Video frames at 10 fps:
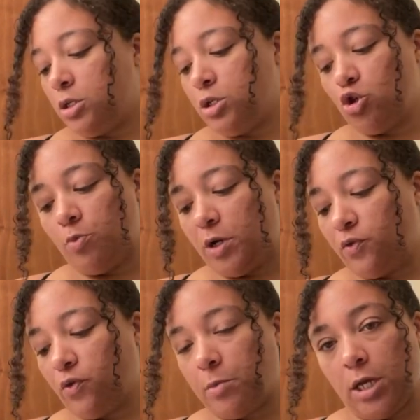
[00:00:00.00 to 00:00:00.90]
Too much
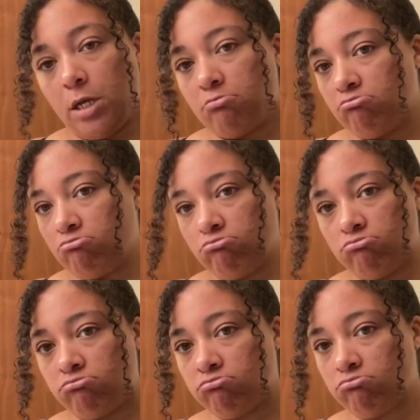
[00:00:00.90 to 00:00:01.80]
for me.
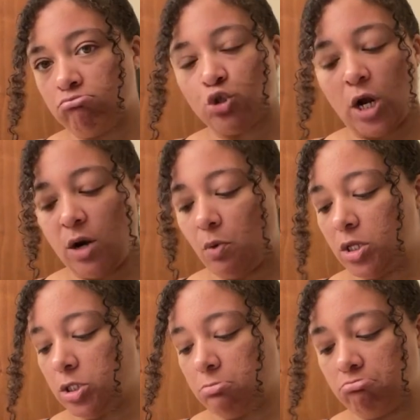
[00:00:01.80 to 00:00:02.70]
Tried it
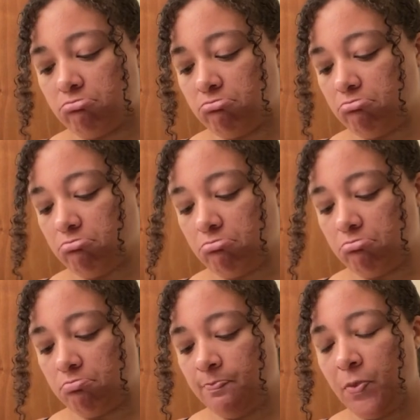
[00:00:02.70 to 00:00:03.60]
once,
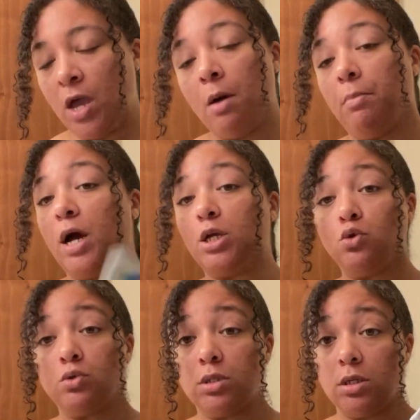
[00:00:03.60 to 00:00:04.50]
mm but I
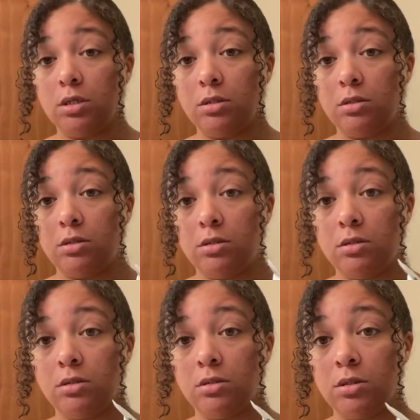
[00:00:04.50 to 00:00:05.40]
use this.
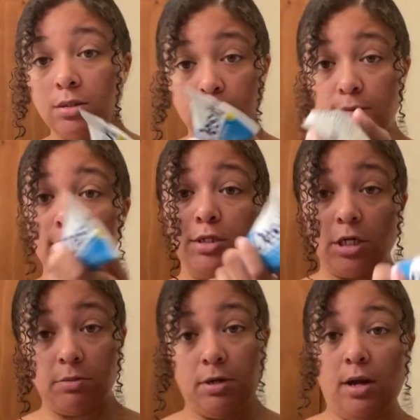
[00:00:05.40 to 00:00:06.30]
You can
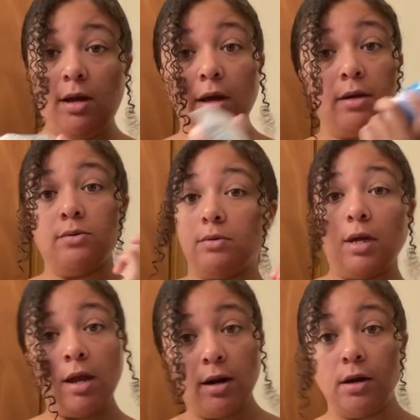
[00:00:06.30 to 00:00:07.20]
judge me or not. I don't
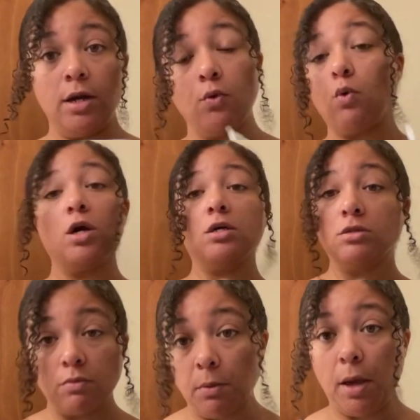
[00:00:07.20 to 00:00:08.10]
care. It works
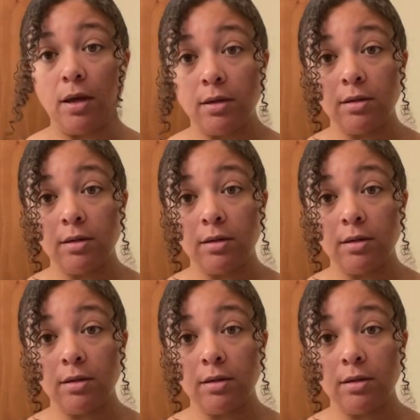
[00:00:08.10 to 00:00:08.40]
for me.